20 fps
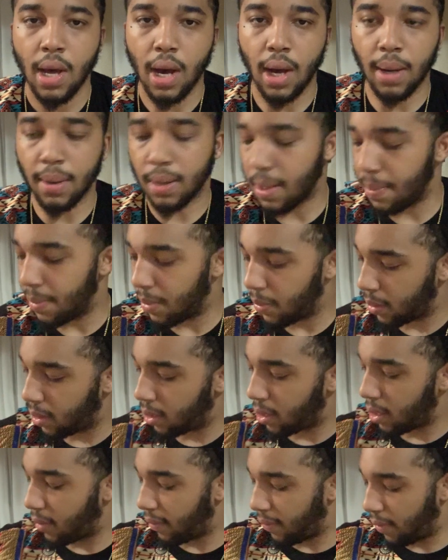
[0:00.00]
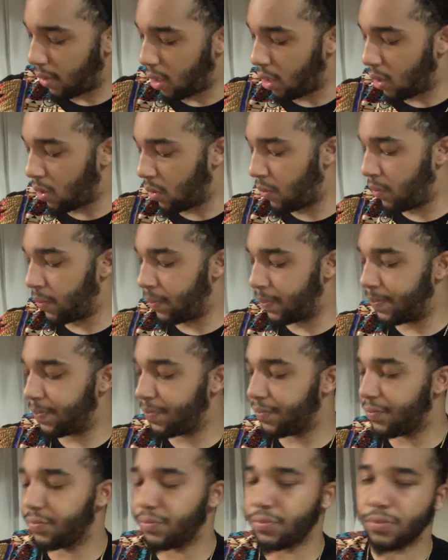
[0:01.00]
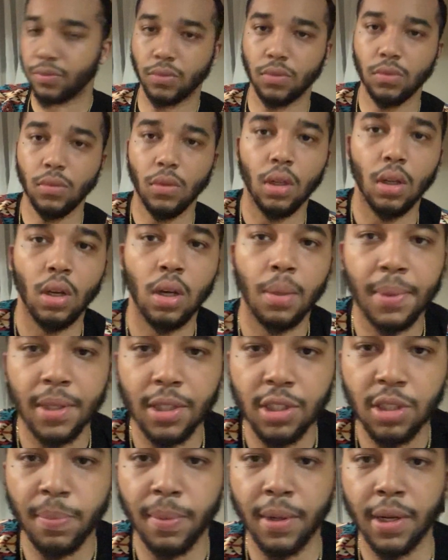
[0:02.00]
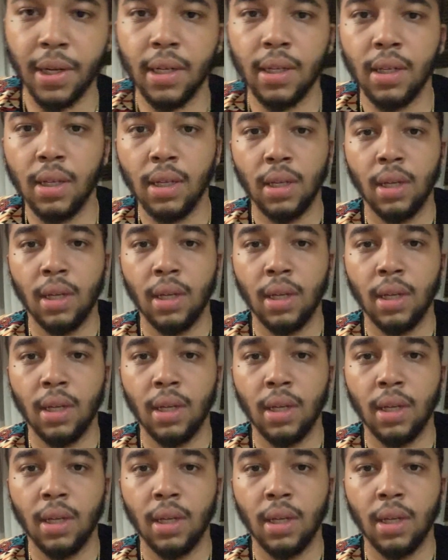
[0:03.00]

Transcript: I'm coming with another video. I'm in the spirit.